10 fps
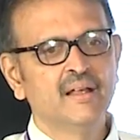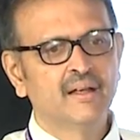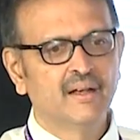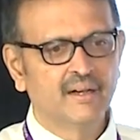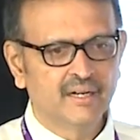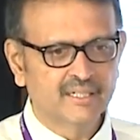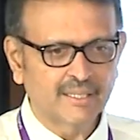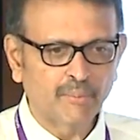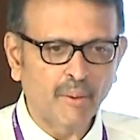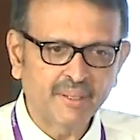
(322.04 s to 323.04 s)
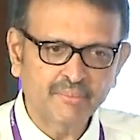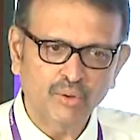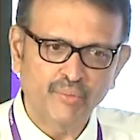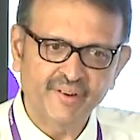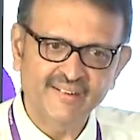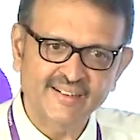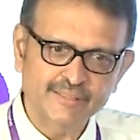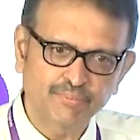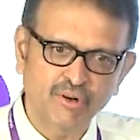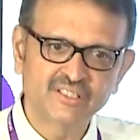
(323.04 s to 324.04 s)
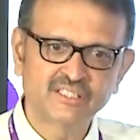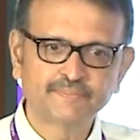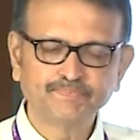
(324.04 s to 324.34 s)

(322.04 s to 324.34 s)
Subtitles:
suboptimal ovarian response.